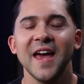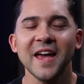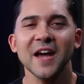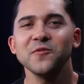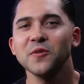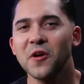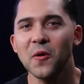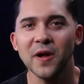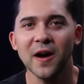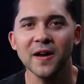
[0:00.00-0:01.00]
Hey guys, what's
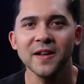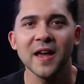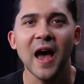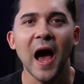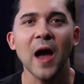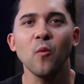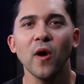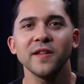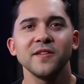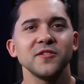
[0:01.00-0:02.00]
going on? I
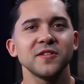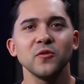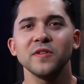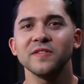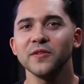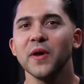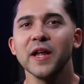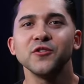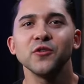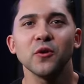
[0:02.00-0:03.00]
wanted to just do this little
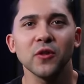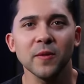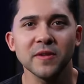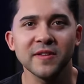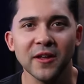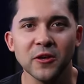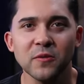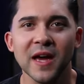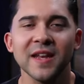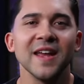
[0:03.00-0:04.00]
intro clip to tell you
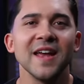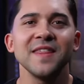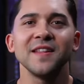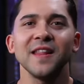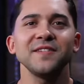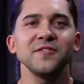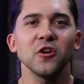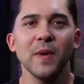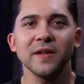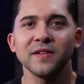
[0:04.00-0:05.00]
that the lesson you're
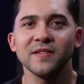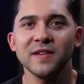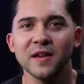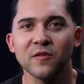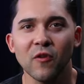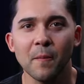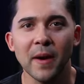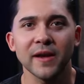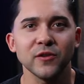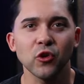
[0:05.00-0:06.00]
about to see is from
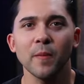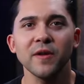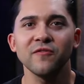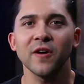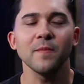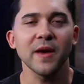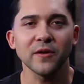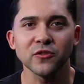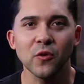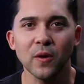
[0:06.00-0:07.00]
my Drumming
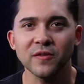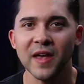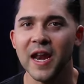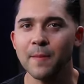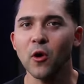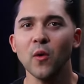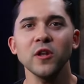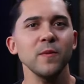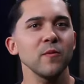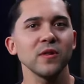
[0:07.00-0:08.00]
Fundamentals course, and I'm going to
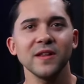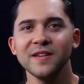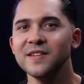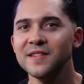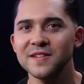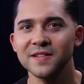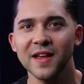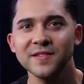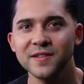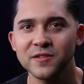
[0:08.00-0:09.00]
be releasing these
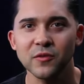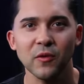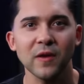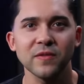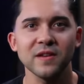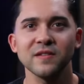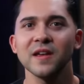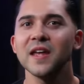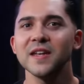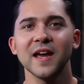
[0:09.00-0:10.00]
lessons throughout these
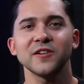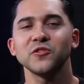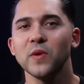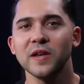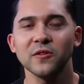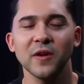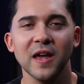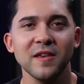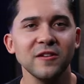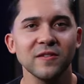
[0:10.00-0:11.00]
next weeks. Okay,
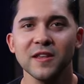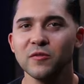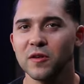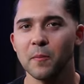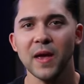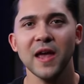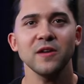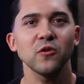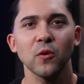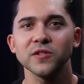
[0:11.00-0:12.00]
this was a paid
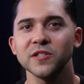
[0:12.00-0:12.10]
course.